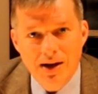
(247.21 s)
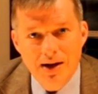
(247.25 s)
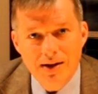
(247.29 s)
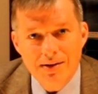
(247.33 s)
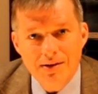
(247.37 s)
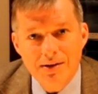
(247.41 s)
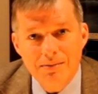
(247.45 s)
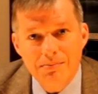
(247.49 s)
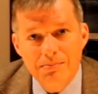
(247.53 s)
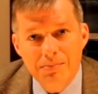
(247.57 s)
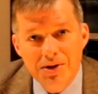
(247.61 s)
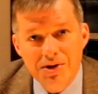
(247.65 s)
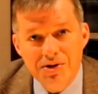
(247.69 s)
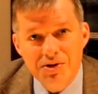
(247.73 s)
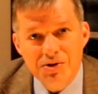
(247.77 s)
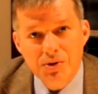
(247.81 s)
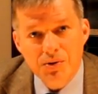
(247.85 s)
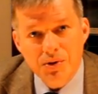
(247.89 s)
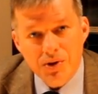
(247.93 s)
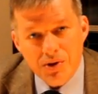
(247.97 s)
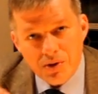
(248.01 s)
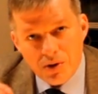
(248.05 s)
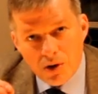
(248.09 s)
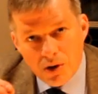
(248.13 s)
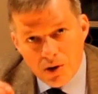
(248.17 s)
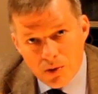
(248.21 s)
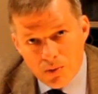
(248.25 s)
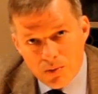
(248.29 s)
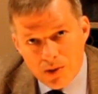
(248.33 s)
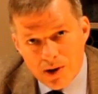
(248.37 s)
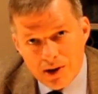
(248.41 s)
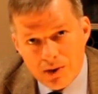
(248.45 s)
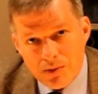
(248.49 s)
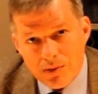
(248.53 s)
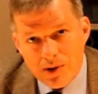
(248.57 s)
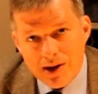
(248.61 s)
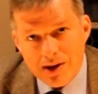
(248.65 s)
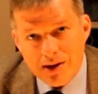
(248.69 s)
that Minnesota had
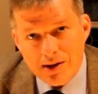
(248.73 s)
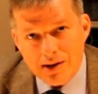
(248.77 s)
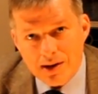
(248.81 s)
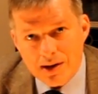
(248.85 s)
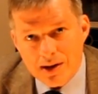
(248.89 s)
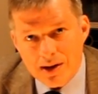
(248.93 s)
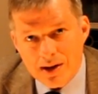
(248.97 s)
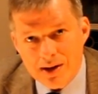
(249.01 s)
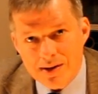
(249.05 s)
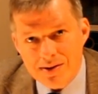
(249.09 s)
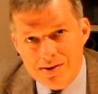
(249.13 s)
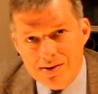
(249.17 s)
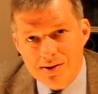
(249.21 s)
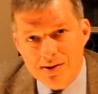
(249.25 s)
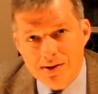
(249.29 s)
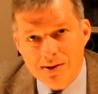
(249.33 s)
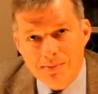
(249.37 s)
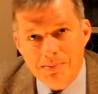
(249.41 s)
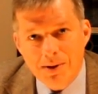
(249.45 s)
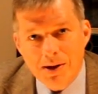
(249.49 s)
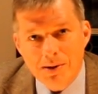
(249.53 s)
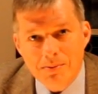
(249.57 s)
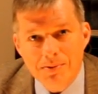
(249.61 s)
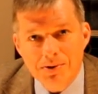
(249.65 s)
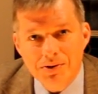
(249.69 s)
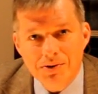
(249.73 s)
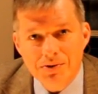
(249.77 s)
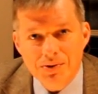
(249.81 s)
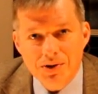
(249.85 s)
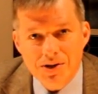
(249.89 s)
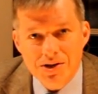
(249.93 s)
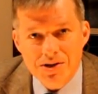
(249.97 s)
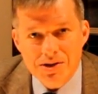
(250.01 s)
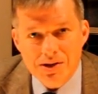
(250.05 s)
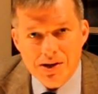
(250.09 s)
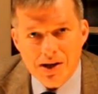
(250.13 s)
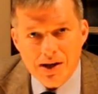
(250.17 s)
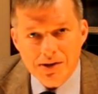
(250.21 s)
already recognized a public
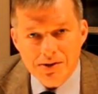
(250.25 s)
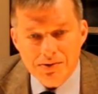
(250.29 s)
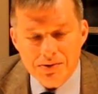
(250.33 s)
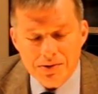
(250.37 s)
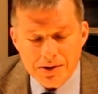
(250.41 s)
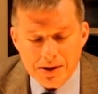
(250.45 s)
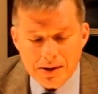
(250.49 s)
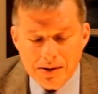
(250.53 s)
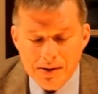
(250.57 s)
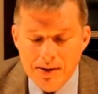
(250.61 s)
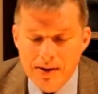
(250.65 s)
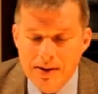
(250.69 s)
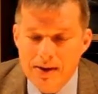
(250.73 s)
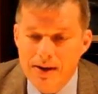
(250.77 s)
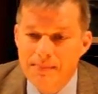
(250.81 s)
trust doctrine.